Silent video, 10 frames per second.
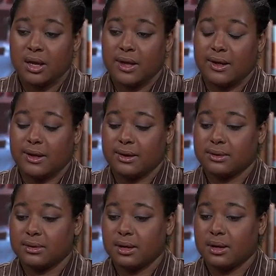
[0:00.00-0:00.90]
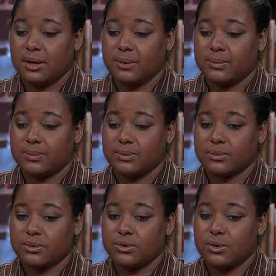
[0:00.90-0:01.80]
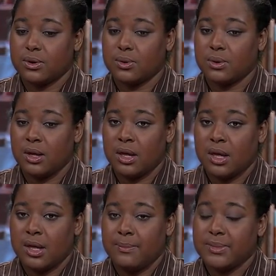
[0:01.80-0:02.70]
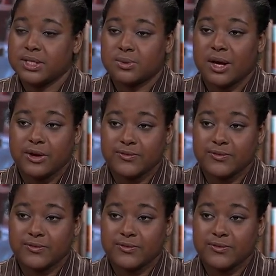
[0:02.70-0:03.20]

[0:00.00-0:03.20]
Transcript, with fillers: and um, you know, mental health